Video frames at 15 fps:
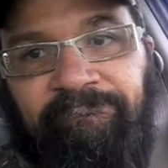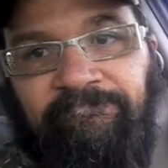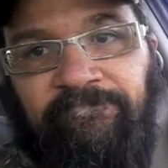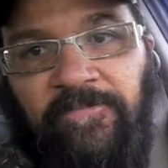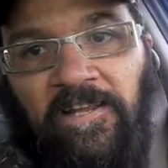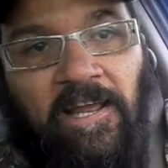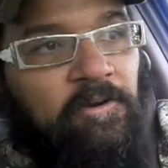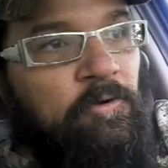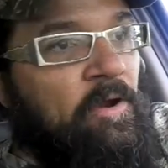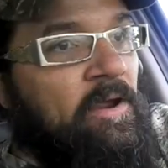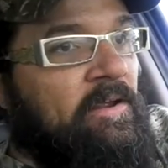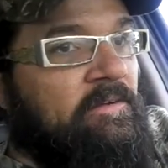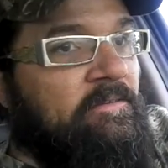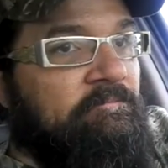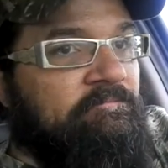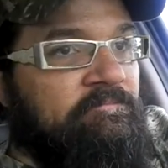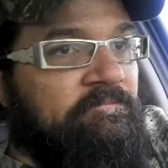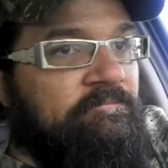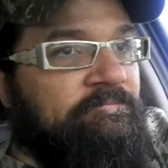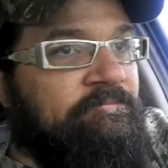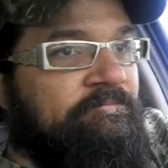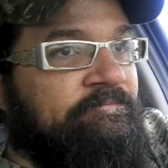black grass.
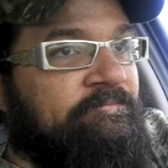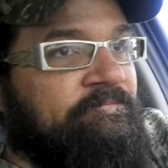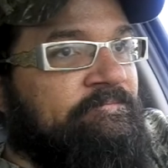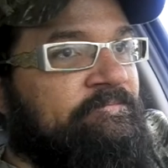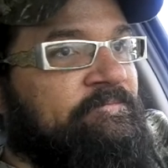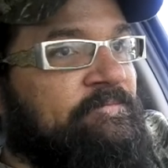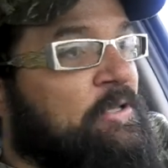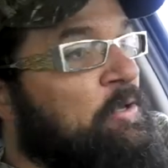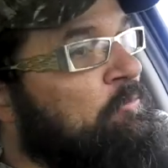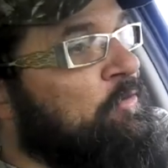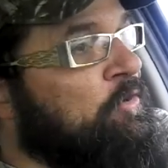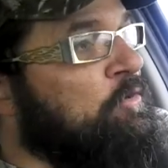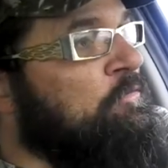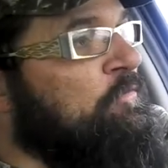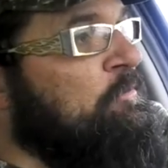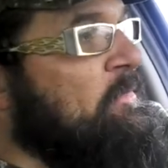Something new for